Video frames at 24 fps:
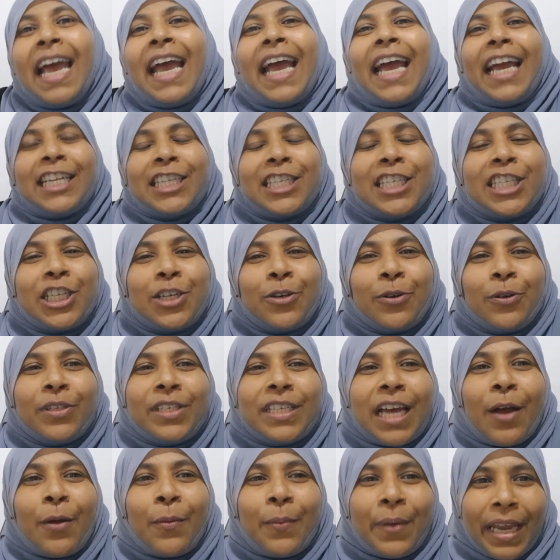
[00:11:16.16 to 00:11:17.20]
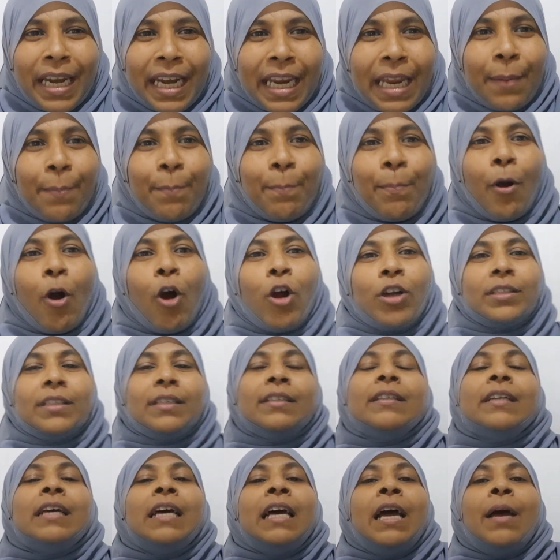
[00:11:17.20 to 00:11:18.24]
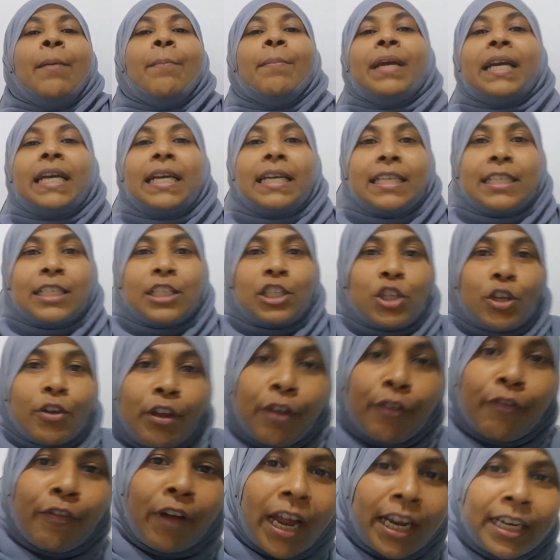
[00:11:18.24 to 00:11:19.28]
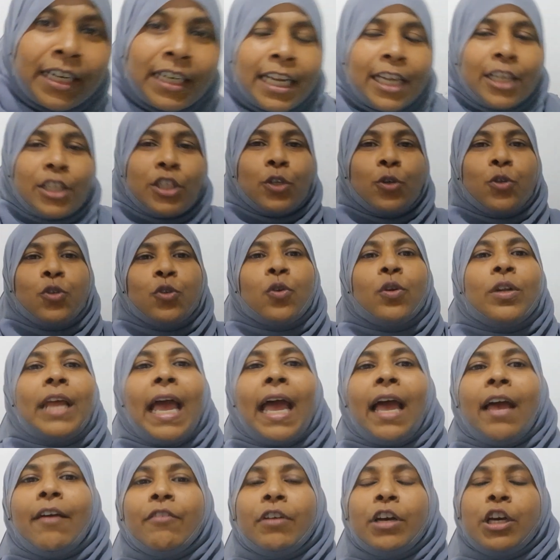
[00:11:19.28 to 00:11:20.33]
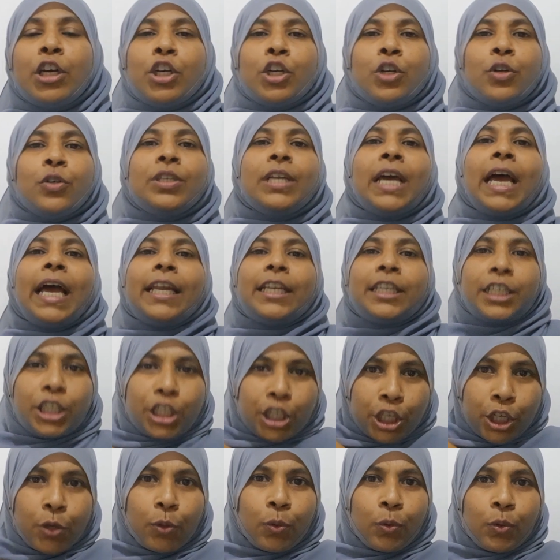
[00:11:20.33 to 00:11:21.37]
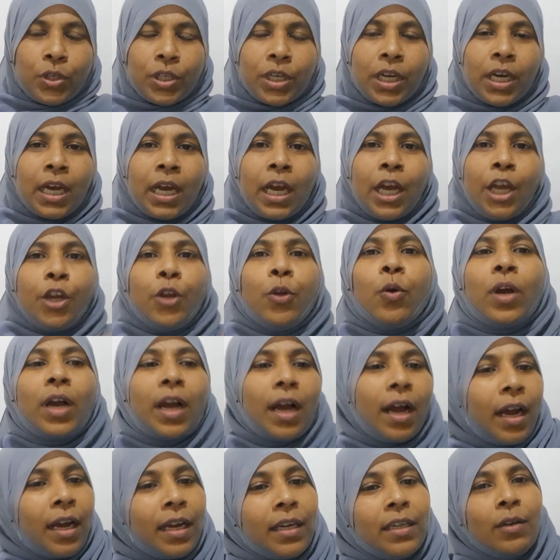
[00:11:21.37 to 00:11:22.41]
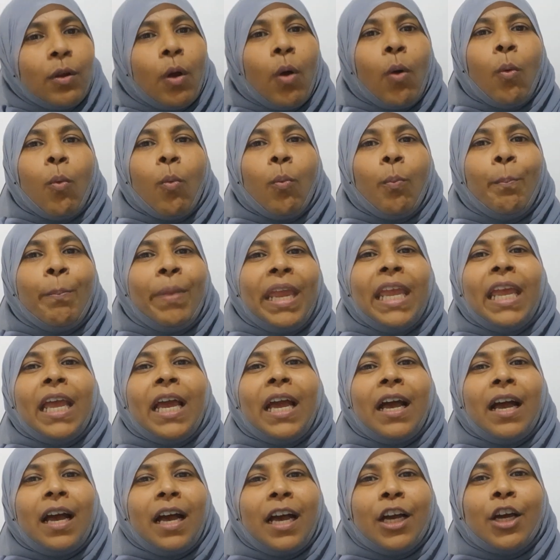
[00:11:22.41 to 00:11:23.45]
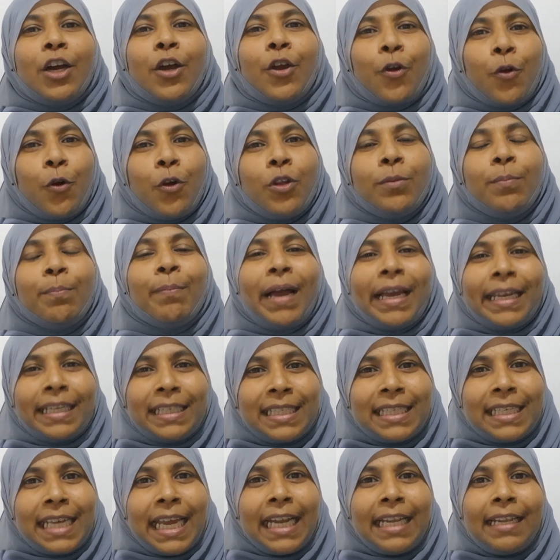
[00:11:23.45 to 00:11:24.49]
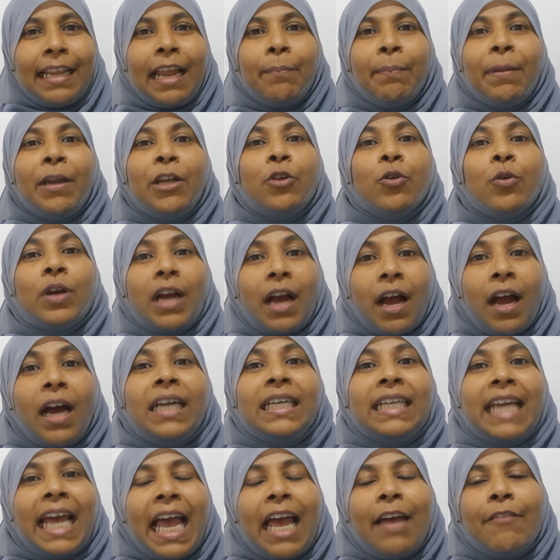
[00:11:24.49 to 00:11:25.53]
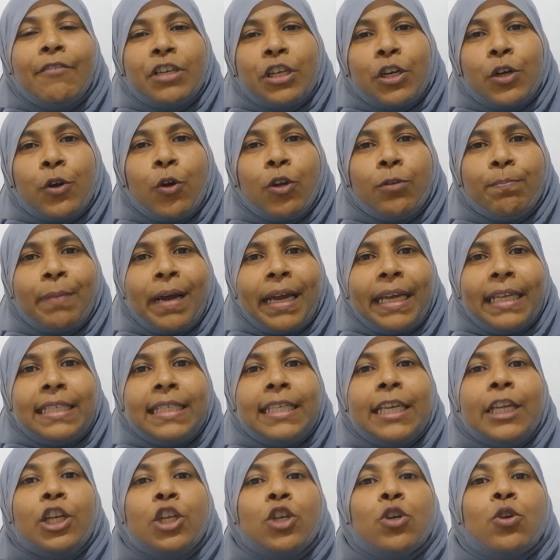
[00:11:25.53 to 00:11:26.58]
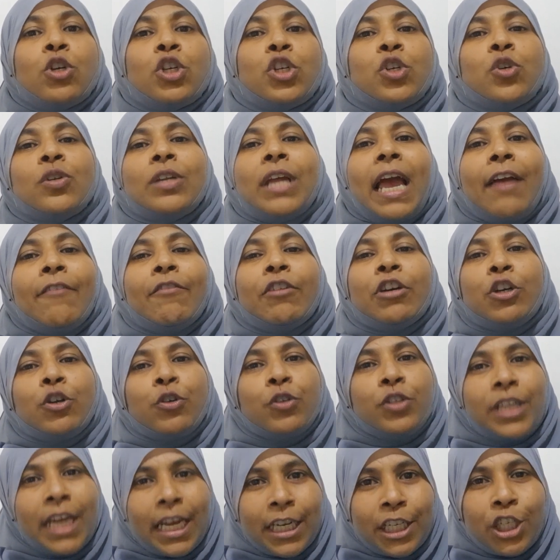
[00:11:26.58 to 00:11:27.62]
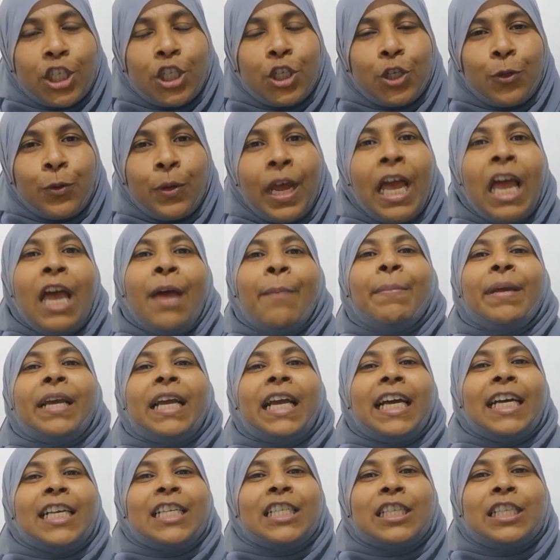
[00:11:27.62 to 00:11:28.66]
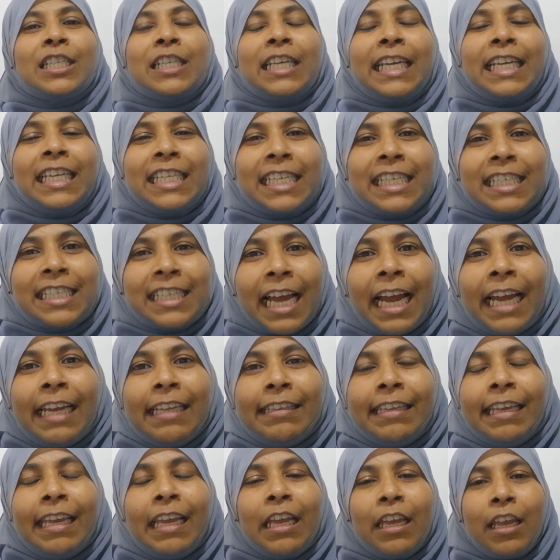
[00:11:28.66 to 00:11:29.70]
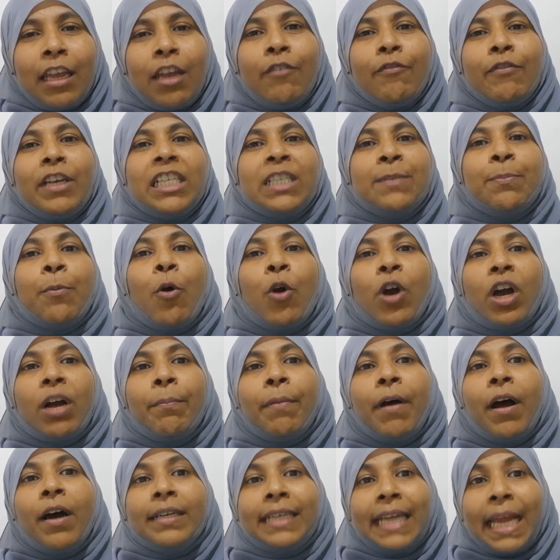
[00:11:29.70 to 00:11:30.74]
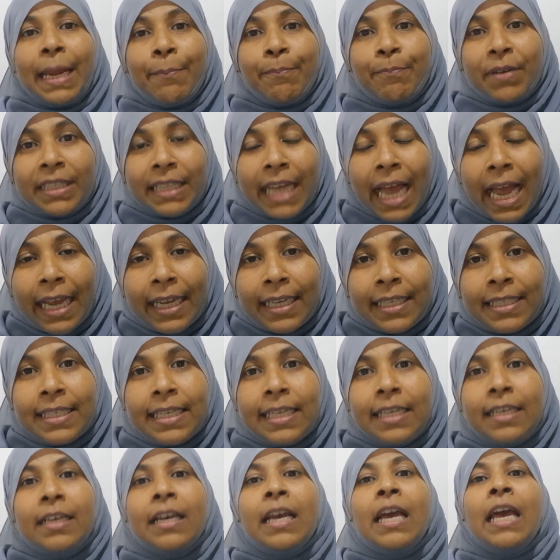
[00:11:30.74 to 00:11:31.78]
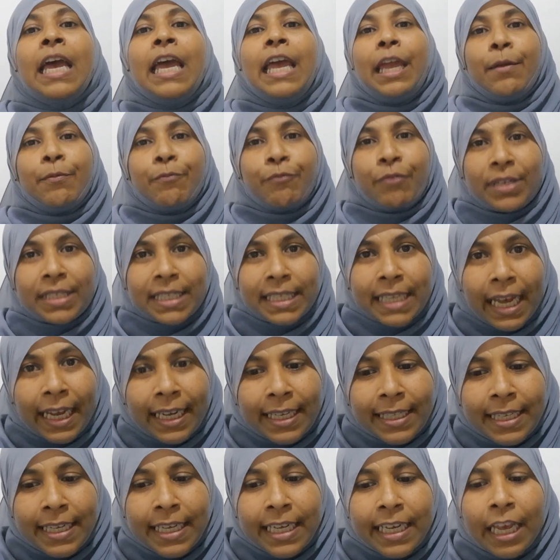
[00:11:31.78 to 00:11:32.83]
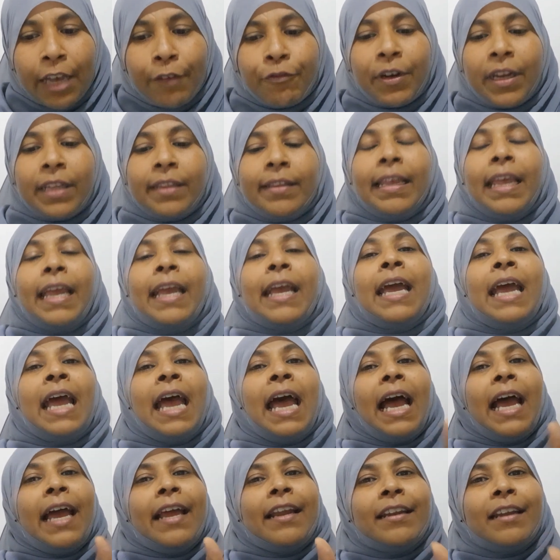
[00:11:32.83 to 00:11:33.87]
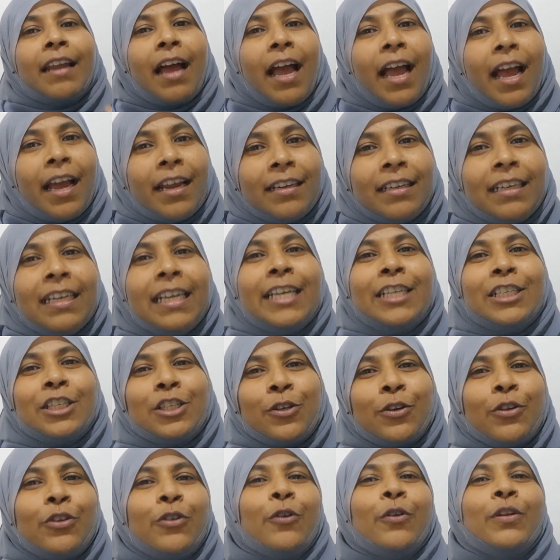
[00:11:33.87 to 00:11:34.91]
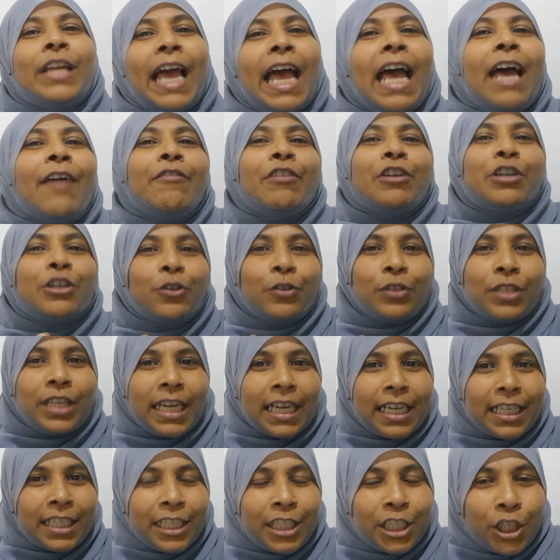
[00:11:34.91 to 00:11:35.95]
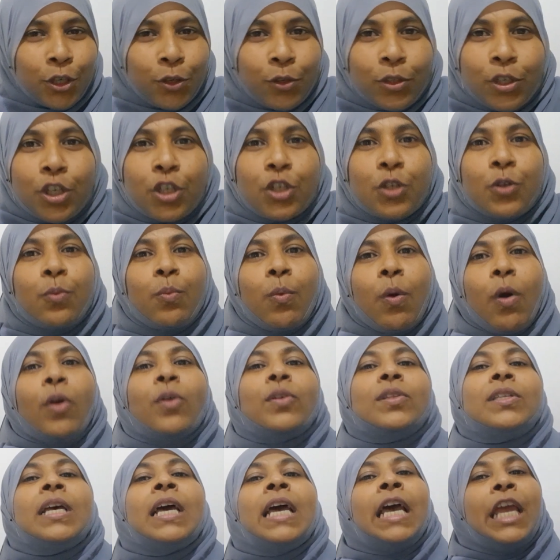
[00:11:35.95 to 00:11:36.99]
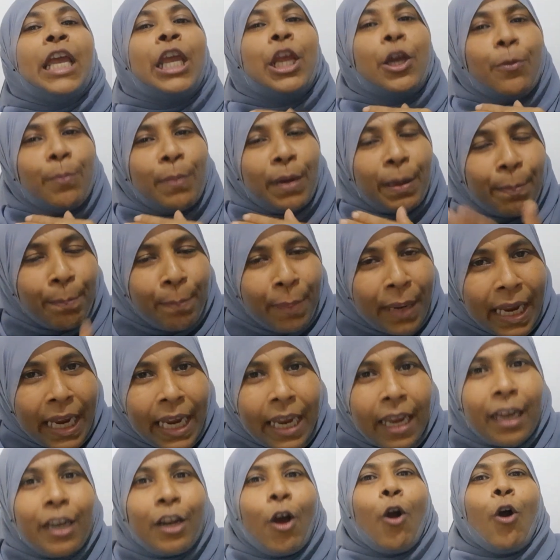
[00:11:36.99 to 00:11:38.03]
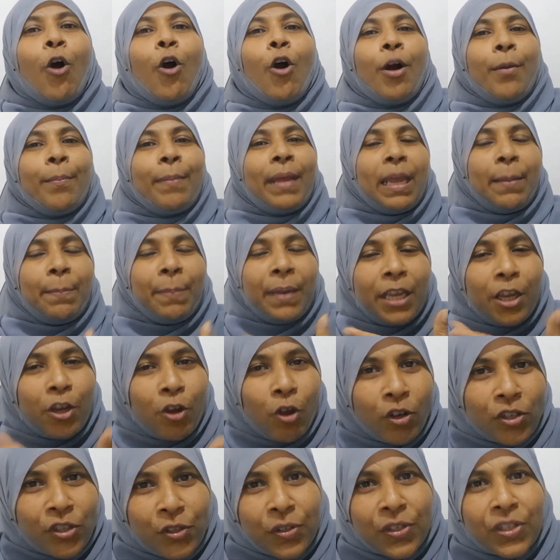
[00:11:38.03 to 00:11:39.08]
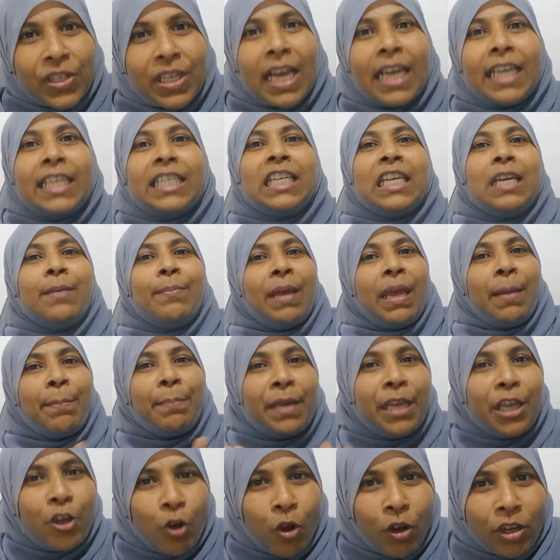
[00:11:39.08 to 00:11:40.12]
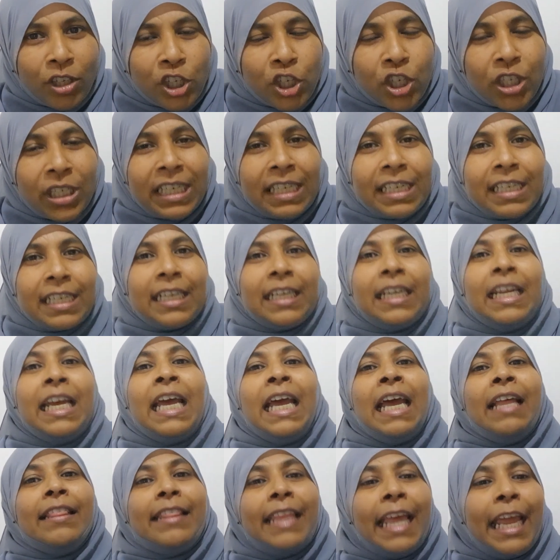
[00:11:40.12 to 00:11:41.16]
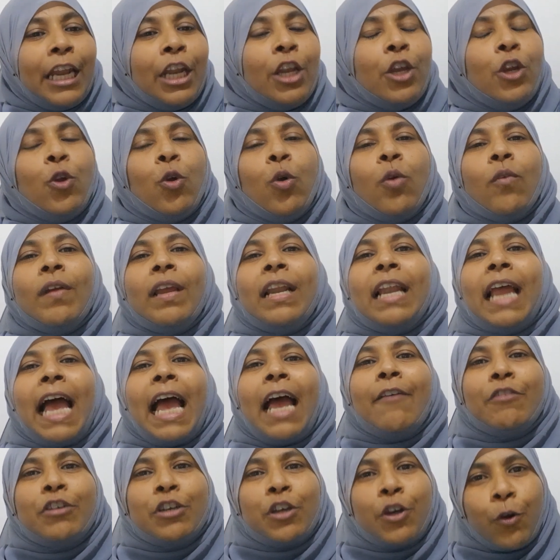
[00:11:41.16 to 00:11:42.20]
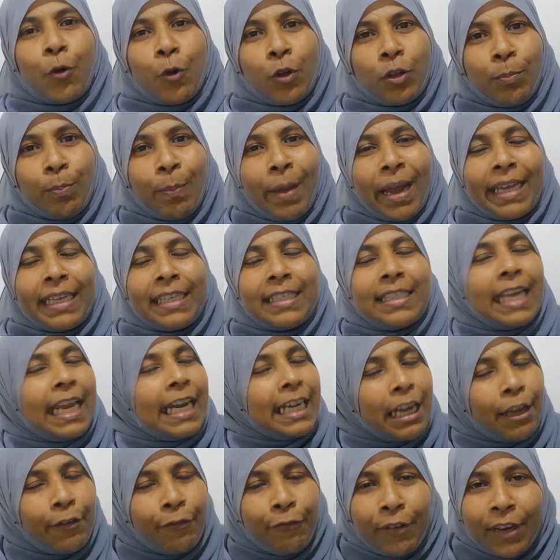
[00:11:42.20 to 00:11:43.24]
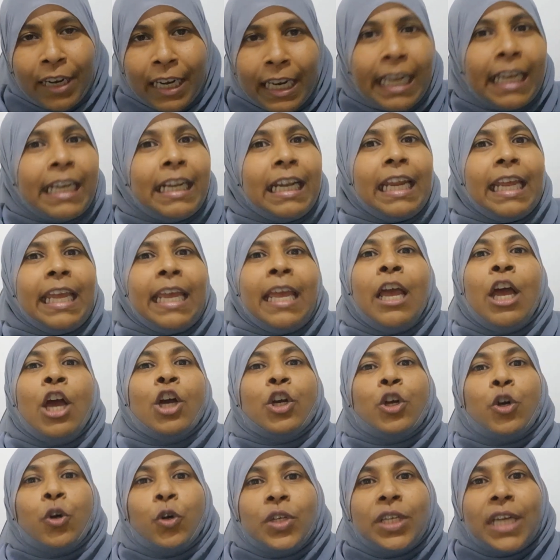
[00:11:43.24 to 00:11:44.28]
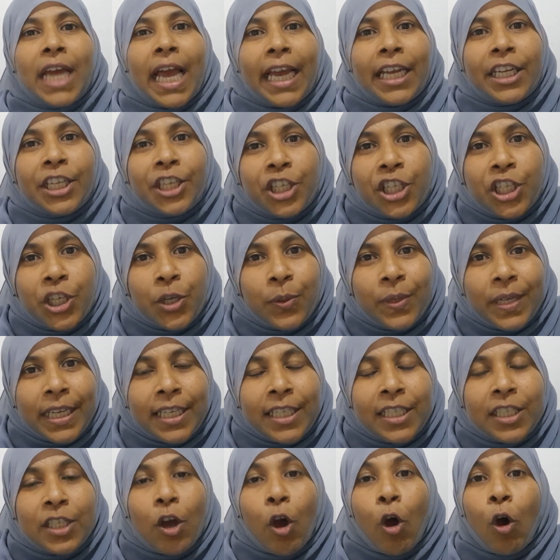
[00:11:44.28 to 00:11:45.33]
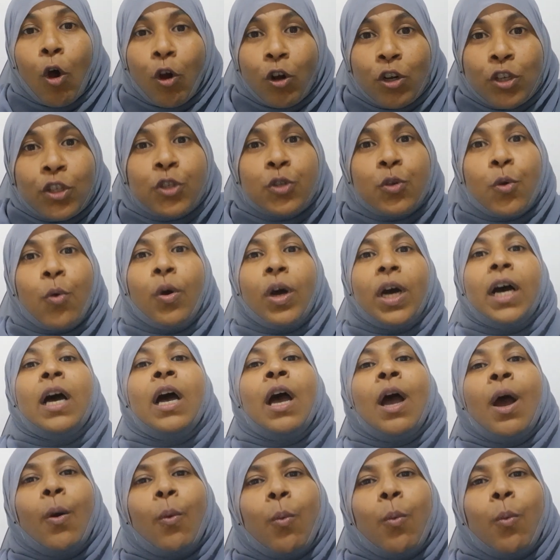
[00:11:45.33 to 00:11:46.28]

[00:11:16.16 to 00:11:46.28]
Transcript: attitudes are very important because if unless you don't have a good attitude you can't be a growth mindset that when you can't have a growth mindset you should have a good attitude because in design thinking we spoke about empathizing emphasizing everything and unless you don't have a good attitude towards human being or maybe your society maybe your children then you will have a growth mindset definitely good attitude it is also a,